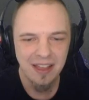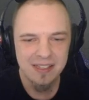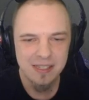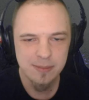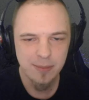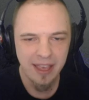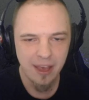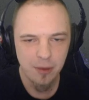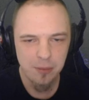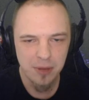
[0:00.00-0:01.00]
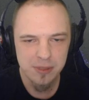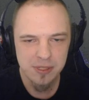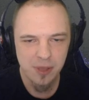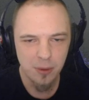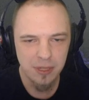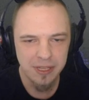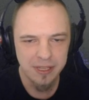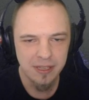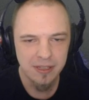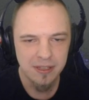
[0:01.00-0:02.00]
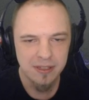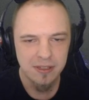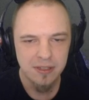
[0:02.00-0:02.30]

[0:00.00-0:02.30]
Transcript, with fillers: and uh, this is my outpost only.